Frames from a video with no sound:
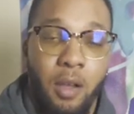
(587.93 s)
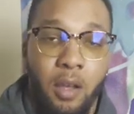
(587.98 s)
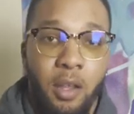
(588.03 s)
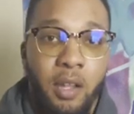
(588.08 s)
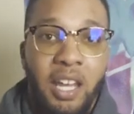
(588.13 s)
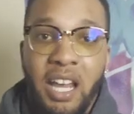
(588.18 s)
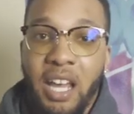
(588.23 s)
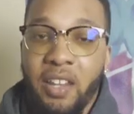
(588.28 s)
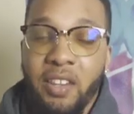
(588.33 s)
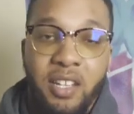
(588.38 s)

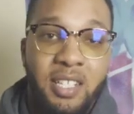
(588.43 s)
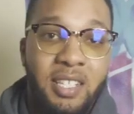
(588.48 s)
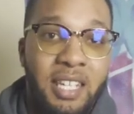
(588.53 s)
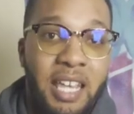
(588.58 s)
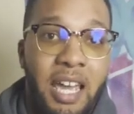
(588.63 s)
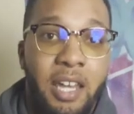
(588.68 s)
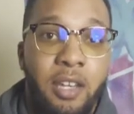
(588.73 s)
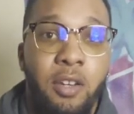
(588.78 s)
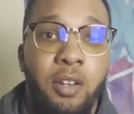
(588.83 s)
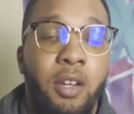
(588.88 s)
The other
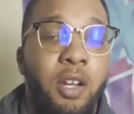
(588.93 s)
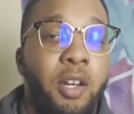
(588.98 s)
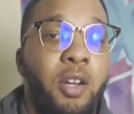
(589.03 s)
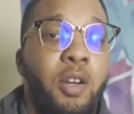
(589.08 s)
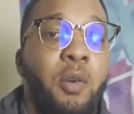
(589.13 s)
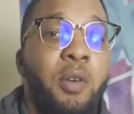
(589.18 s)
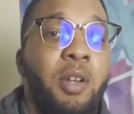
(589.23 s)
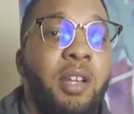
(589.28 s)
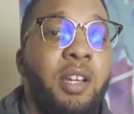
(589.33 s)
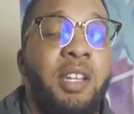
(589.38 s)
side, you can
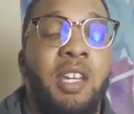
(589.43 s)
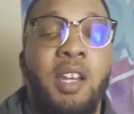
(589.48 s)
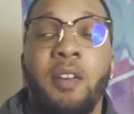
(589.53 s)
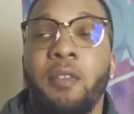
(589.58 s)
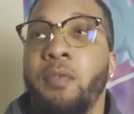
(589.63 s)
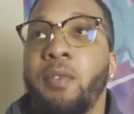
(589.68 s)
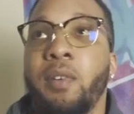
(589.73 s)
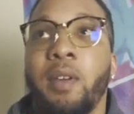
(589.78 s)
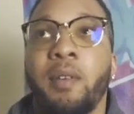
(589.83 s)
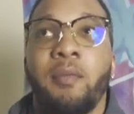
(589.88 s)
go to
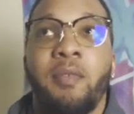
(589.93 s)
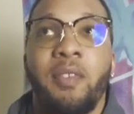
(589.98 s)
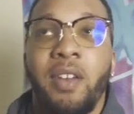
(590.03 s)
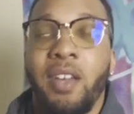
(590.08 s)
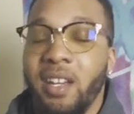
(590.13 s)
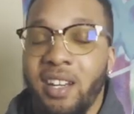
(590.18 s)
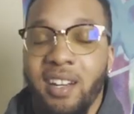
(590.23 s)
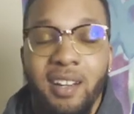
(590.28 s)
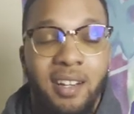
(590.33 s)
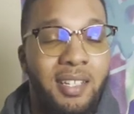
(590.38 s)
different
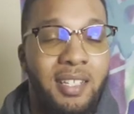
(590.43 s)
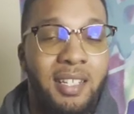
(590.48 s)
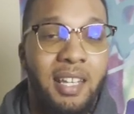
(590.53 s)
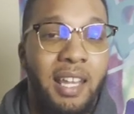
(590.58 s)
vendors,